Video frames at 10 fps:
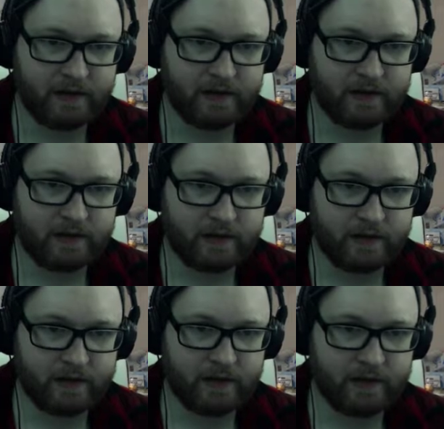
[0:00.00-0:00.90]

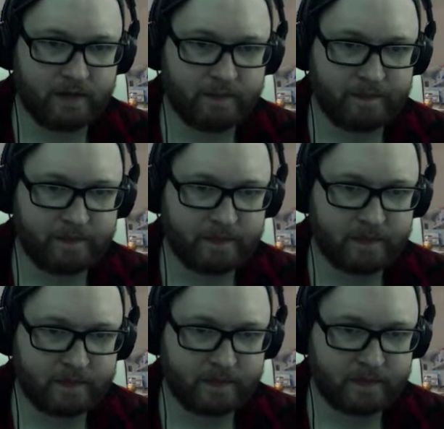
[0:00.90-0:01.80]

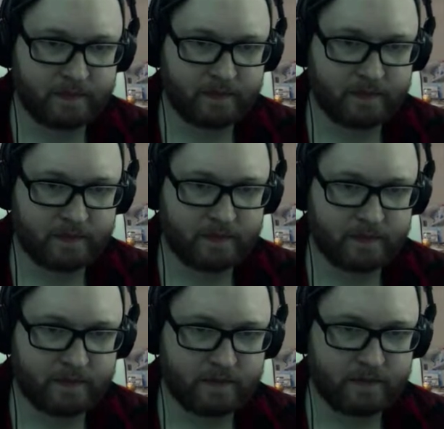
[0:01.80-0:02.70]

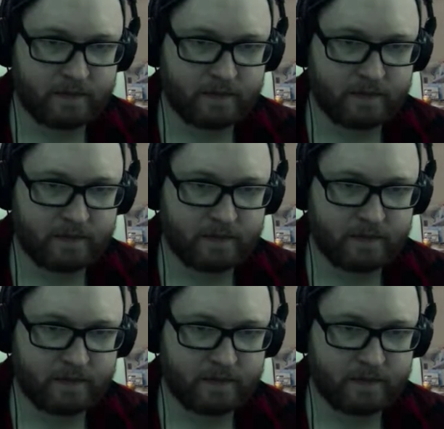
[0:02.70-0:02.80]
No one is speaking in this clip.